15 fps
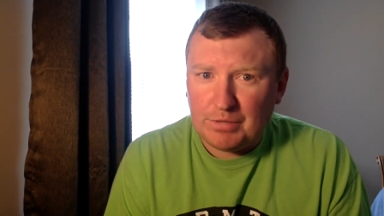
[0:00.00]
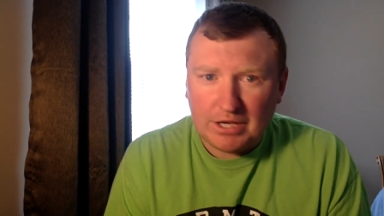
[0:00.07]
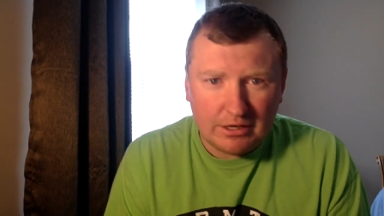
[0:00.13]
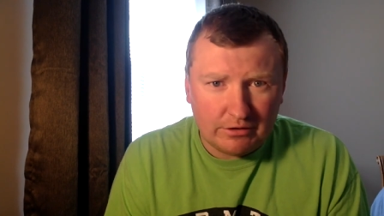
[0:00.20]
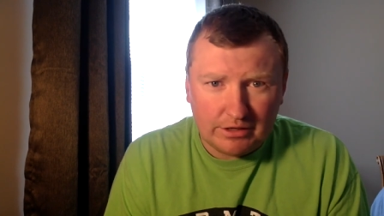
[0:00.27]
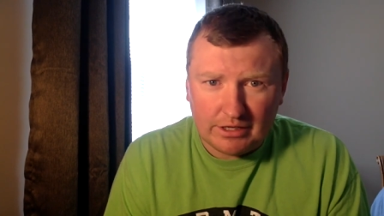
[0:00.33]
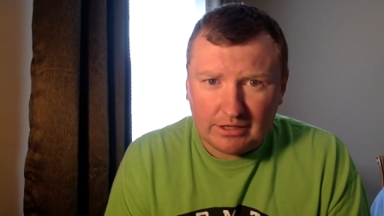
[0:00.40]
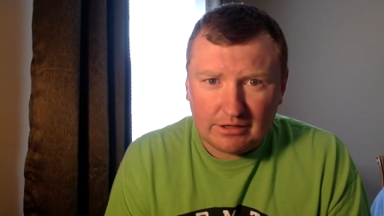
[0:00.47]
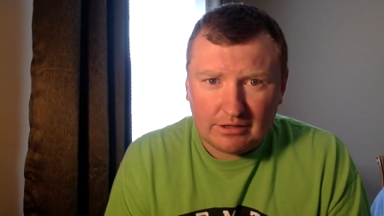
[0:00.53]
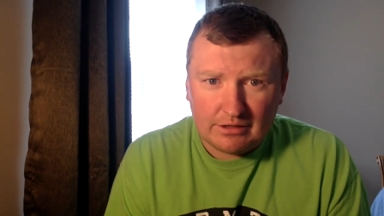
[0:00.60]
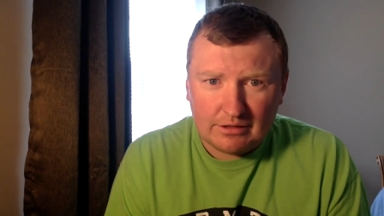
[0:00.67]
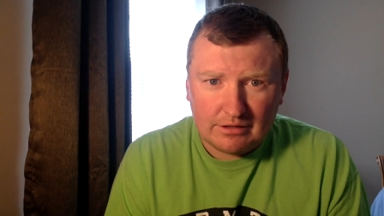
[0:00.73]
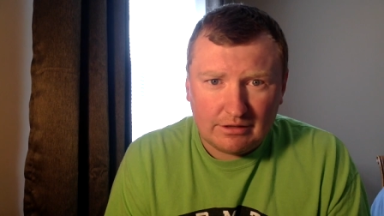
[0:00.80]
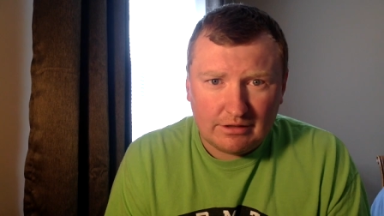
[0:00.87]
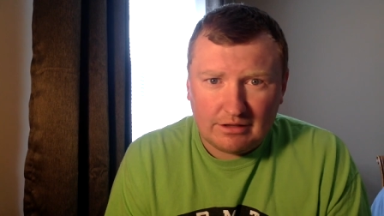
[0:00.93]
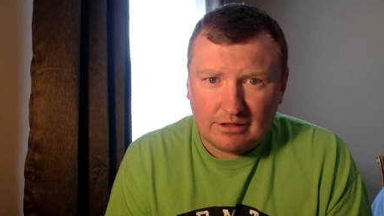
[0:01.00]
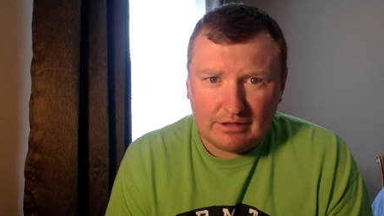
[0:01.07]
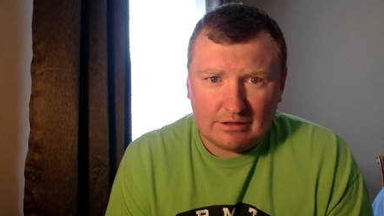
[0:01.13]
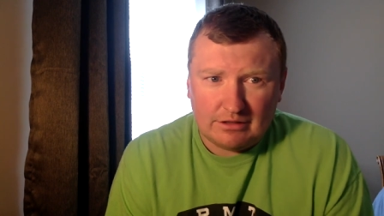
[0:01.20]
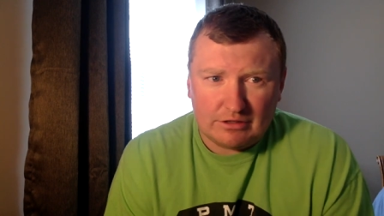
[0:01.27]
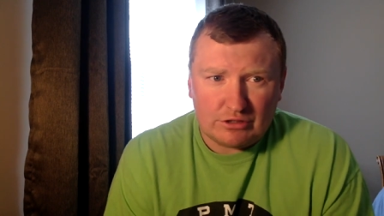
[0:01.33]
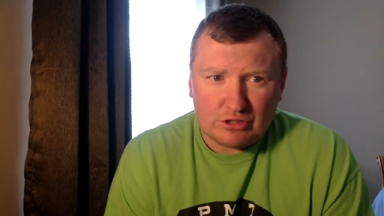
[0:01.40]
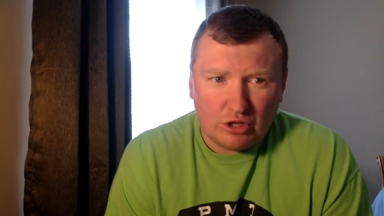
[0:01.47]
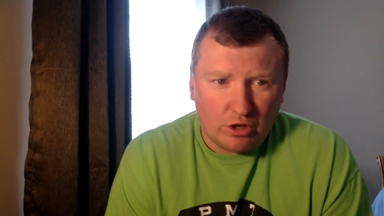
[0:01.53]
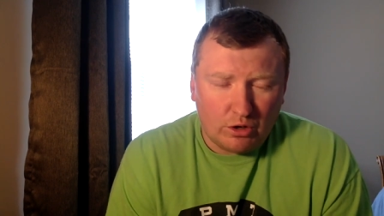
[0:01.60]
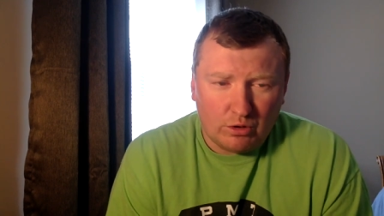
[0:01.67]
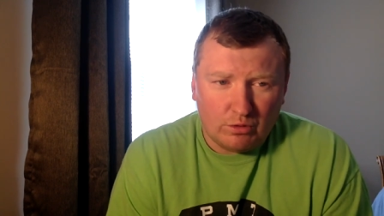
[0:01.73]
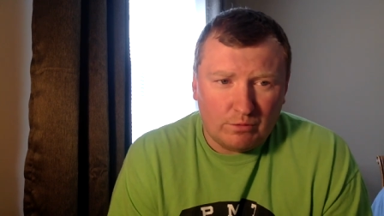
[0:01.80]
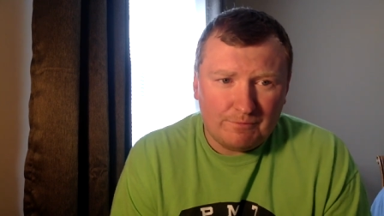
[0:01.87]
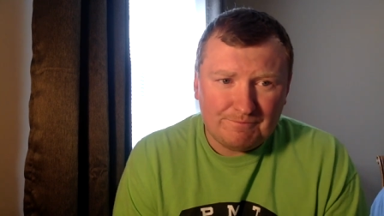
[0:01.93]
Period. There's
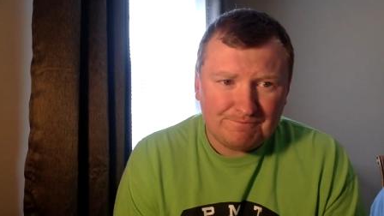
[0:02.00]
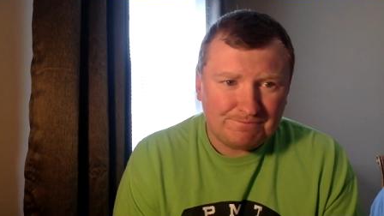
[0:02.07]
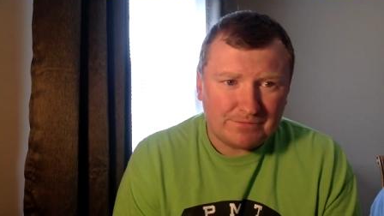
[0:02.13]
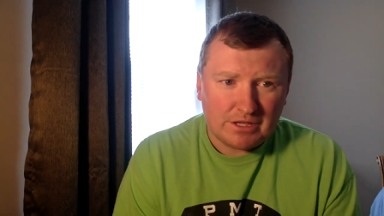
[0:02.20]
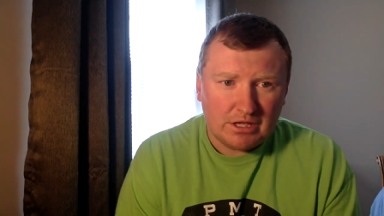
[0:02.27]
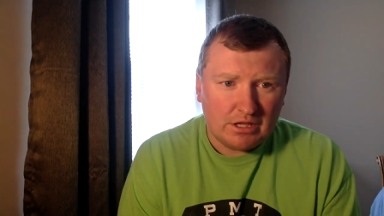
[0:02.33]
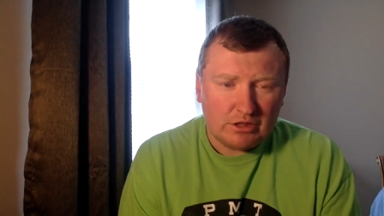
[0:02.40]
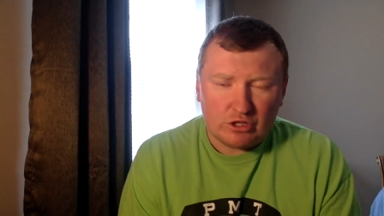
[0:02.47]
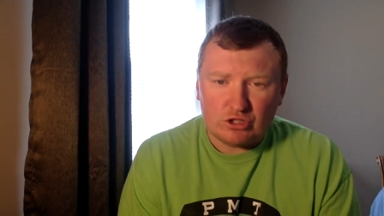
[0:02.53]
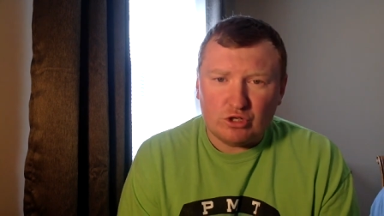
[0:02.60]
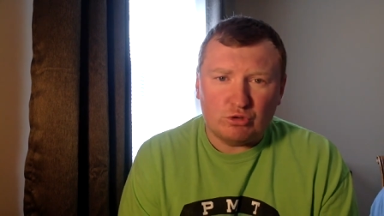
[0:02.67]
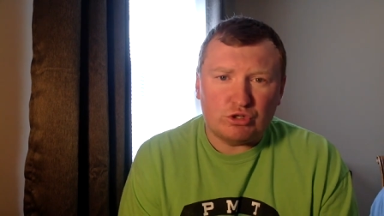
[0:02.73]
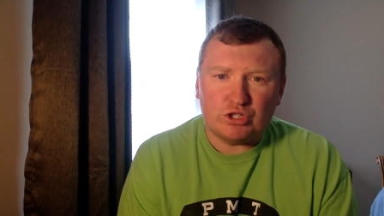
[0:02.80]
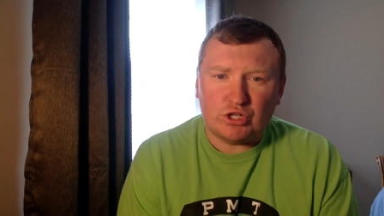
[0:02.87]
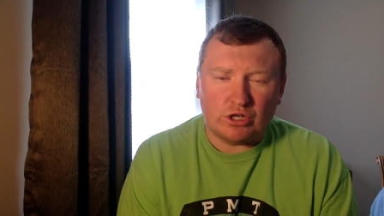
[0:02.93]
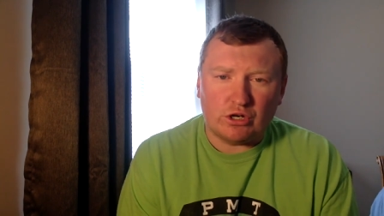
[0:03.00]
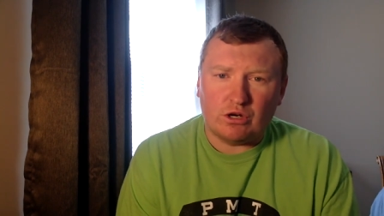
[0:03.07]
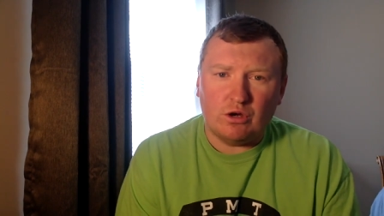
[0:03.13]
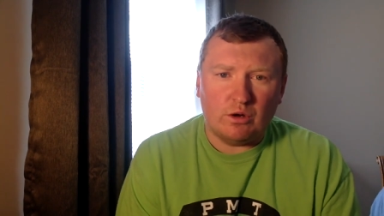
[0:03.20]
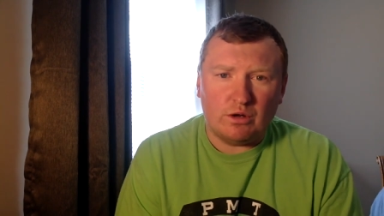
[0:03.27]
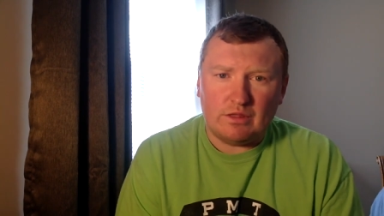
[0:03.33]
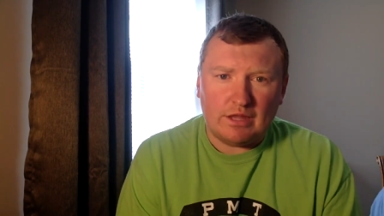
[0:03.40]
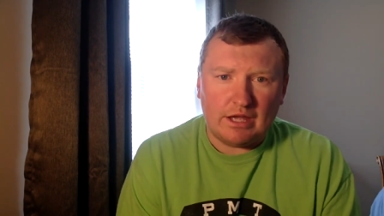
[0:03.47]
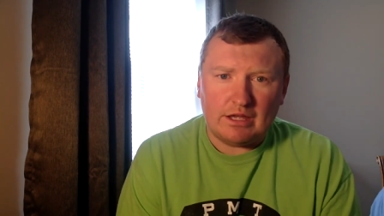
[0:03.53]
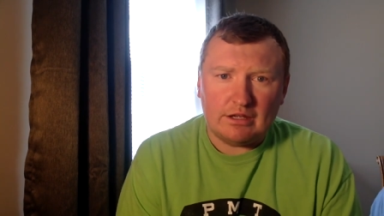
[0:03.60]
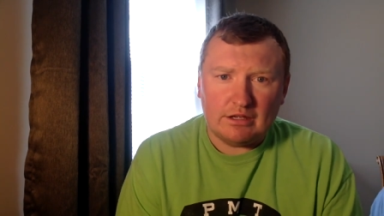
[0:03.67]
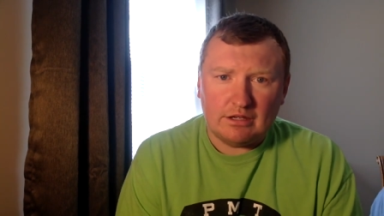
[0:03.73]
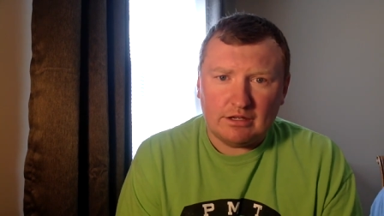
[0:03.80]
no there's no sugarcoating that